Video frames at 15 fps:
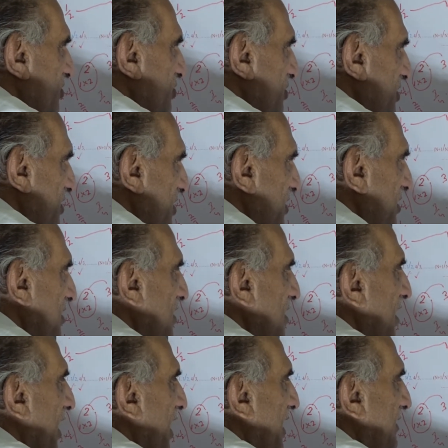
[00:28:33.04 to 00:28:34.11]
the
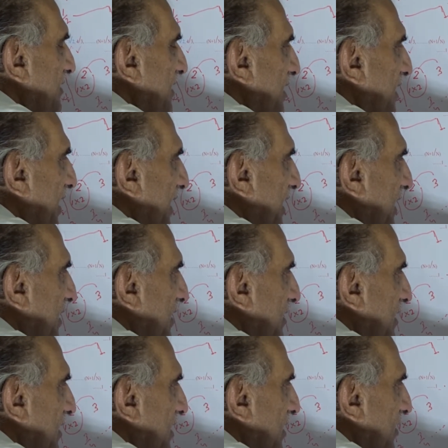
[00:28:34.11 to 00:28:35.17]
underlying
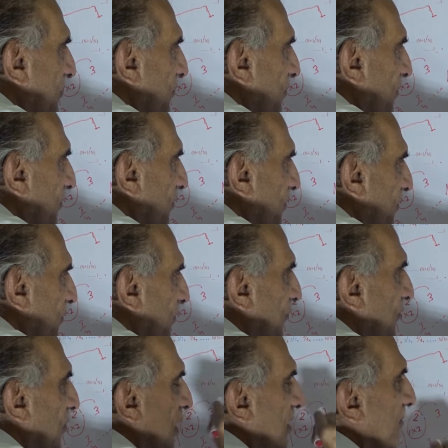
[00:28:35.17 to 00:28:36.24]

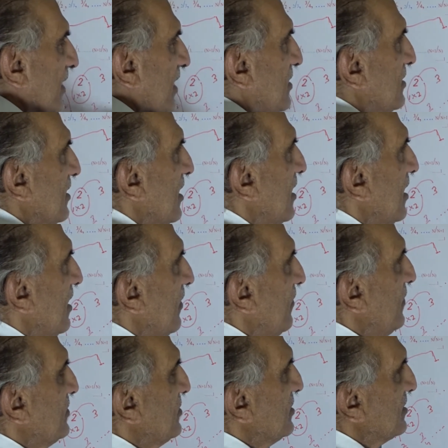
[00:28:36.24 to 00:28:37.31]
format
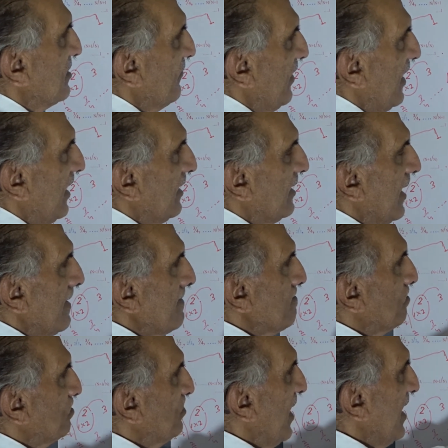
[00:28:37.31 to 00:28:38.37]
which is availed
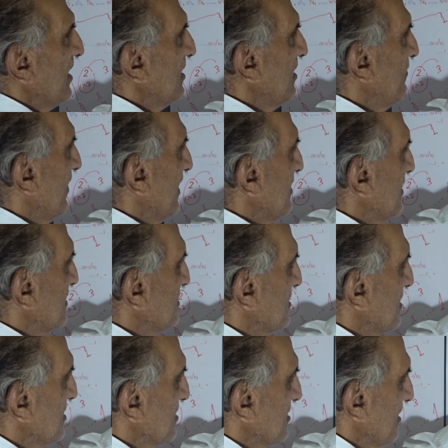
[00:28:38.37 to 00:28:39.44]
by the Vedic
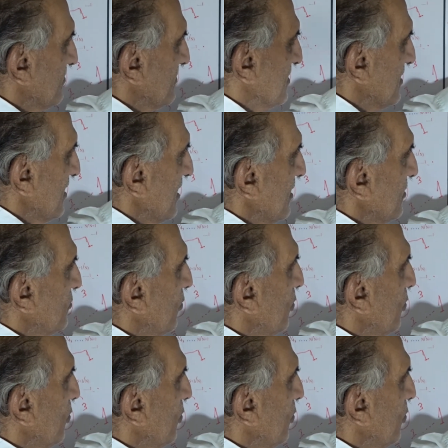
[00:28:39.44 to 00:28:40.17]
systems to